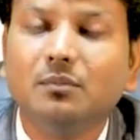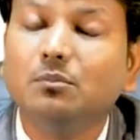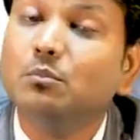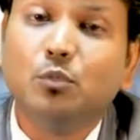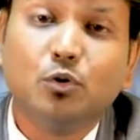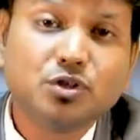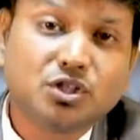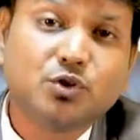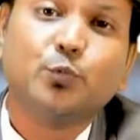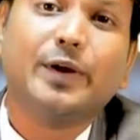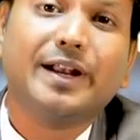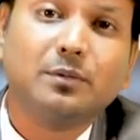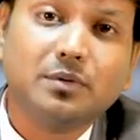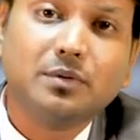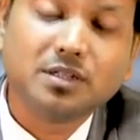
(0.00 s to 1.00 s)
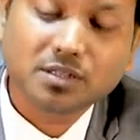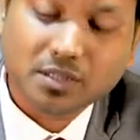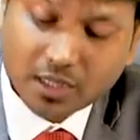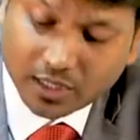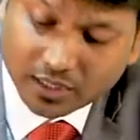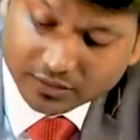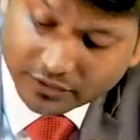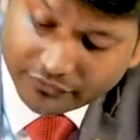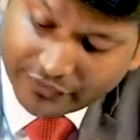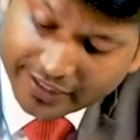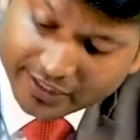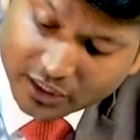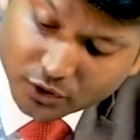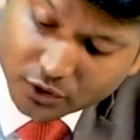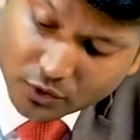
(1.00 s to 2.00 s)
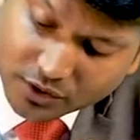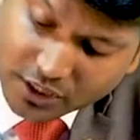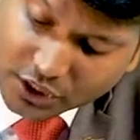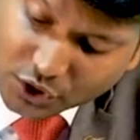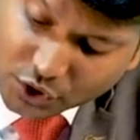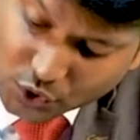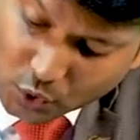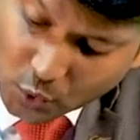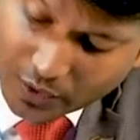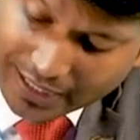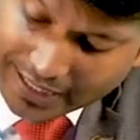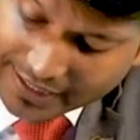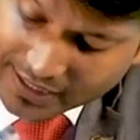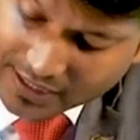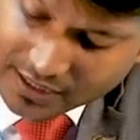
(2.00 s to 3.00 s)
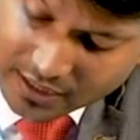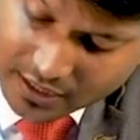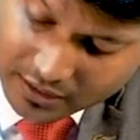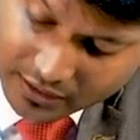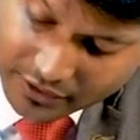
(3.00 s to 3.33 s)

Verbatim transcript: Most venomous. The fatal dose is so less.